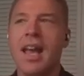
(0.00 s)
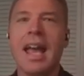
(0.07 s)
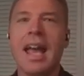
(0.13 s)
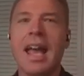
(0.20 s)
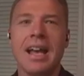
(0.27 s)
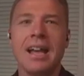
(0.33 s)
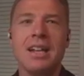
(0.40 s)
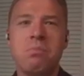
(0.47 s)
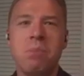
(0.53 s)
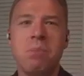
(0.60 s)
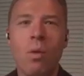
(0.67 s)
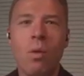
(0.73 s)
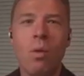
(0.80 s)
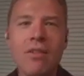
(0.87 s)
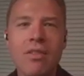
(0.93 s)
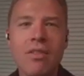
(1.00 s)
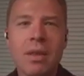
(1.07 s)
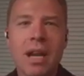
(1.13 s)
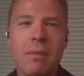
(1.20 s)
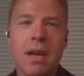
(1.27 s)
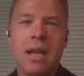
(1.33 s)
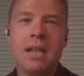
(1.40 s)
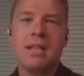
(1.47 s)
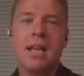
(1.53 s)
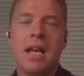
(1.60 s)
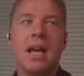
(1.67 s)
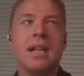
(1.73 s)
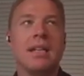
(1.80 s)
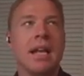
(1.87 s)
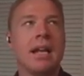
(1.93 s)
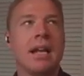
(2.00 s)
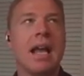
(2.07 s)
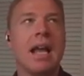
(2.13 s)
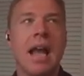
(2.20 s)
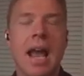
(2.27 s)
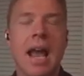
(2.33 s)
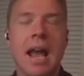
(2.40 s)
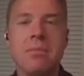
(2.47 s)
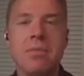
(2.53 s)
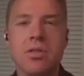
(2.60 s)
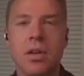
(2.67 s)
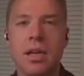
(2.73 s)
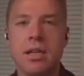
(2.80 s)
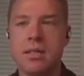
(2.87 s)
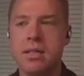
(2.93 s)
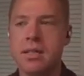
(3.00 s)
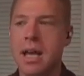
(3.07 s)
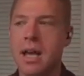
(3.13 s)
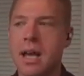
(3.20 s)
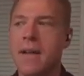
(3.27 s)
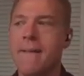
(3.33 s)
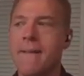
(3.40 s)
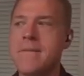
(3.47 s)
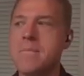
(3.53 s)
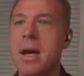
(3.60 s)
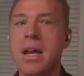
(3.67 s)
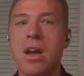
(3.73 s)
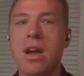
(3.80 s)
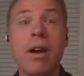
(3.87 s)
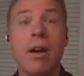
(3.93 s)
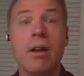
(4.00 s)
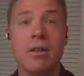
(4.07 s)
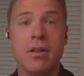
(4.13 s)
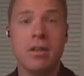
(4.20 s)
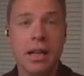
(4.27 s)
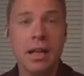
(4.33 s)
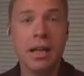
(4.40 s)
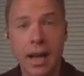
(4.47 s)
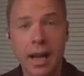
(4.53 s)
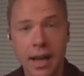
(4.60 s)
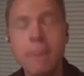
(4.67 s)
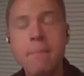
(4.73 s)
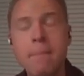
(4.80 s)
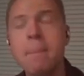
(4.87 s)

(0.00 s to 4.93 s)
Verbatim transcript: And but one of them that I made is that that kind of hamstrung us is that my co-founders and I